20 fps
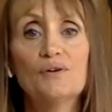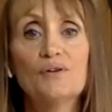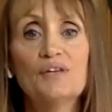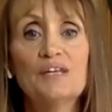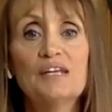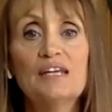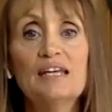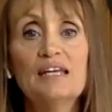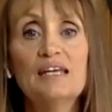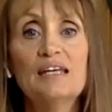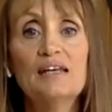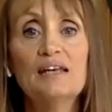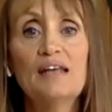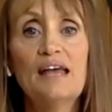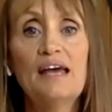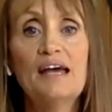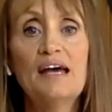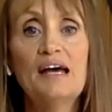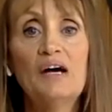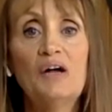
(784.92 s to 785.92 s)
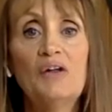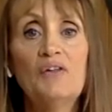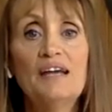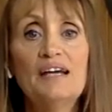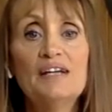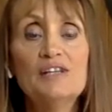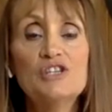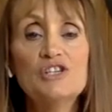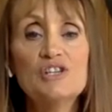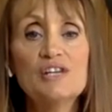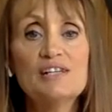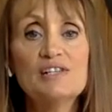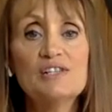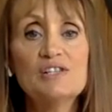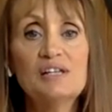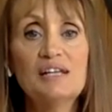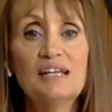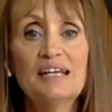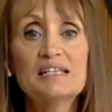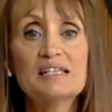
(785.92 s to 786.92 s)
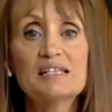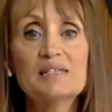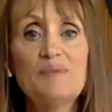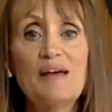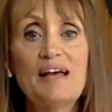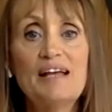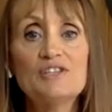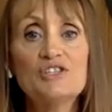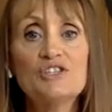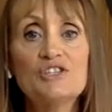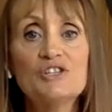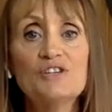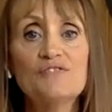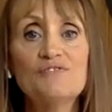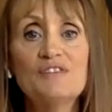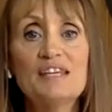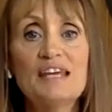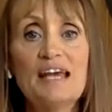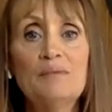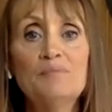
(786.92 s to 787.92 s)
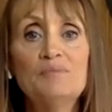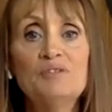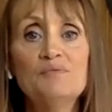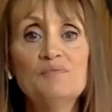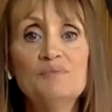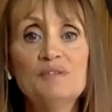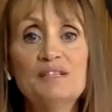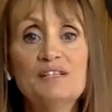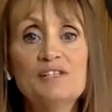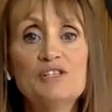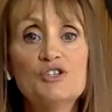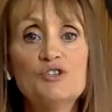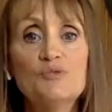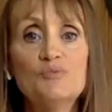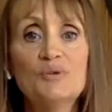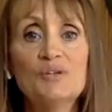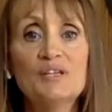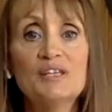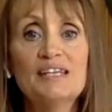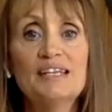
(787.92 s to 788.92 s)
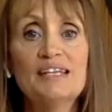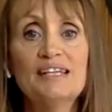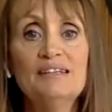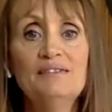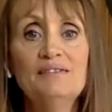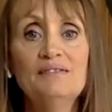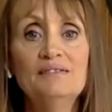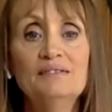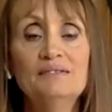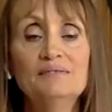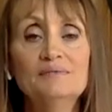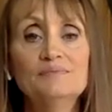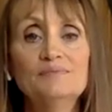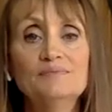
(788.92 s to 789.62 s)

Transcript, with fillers: On the inhale, that gentle expansion of the abdomen as you breathe in.